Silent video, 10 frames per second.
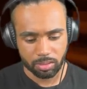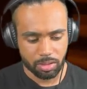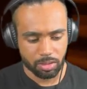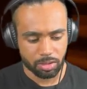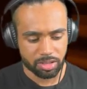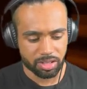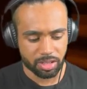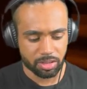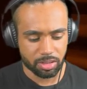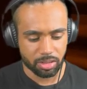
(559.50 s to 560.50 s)
Not
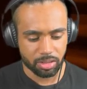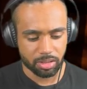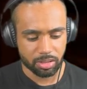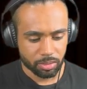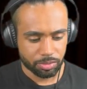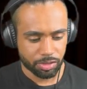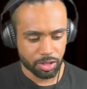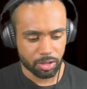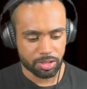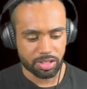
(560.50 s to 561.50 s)
centered. For
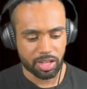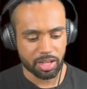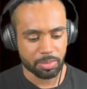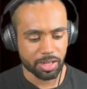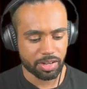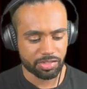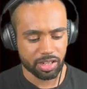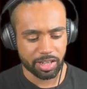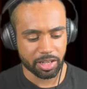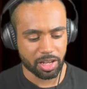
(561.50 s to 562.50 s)
God's sake, I'm gonna have
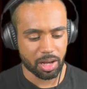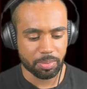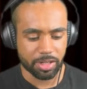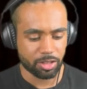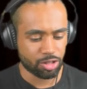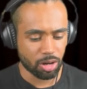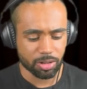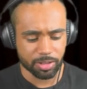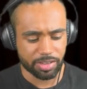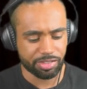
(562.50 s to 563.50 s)
to, like, come in and
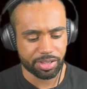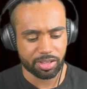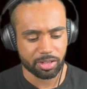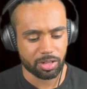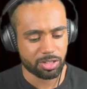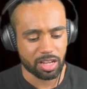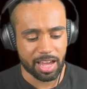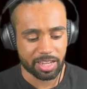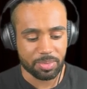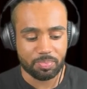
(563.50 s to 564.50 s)
toggle everything, because
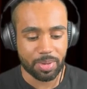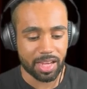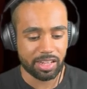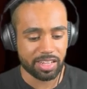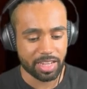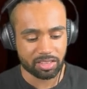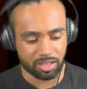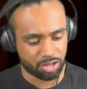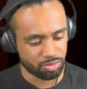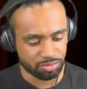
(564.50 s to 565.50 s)
I can barely get
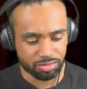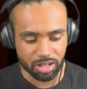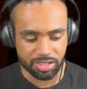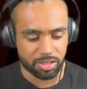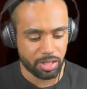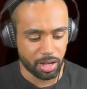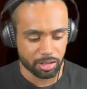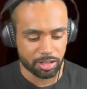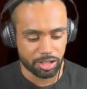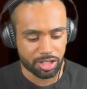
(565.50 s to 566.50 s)
this rusty
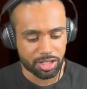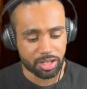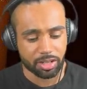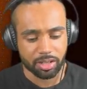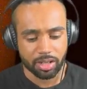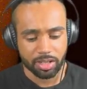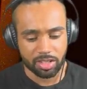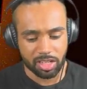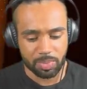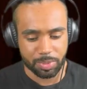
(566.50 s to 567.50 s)
hunk of shit
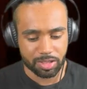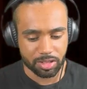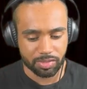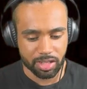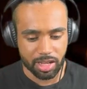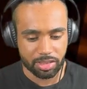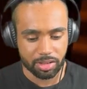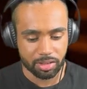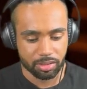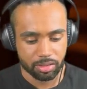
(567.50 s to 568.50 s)
to keep itself
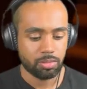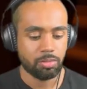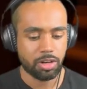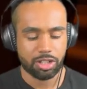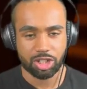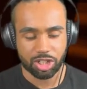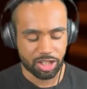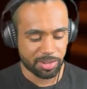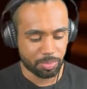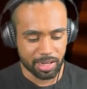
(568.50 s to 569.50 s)
together. What a
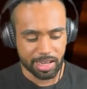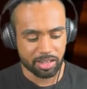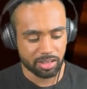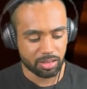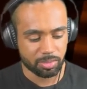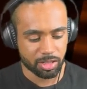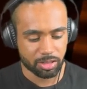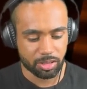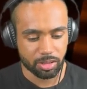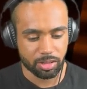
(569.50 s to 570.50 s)
shit planet, oh my
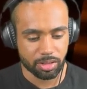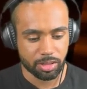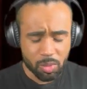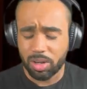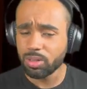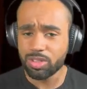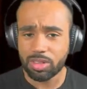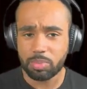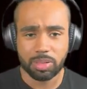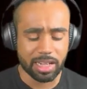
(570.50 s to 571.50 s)
god. Where is all
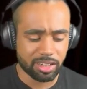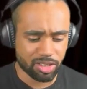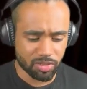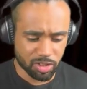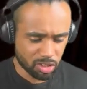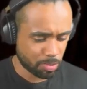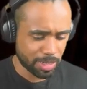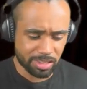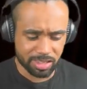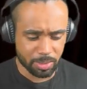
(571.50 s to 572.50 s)
the planets of the
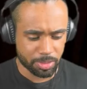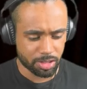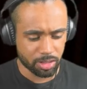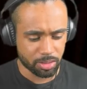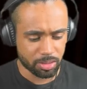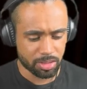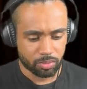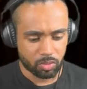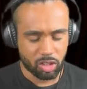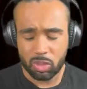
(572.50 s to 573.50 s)
space Amazons?
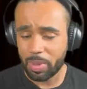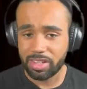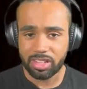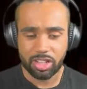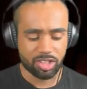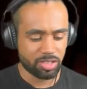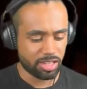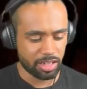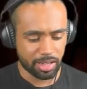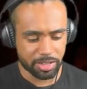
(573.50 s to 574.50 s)
The space
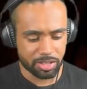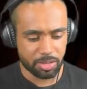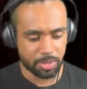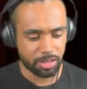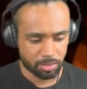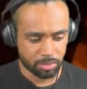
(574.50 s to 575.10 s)
agency lied to me.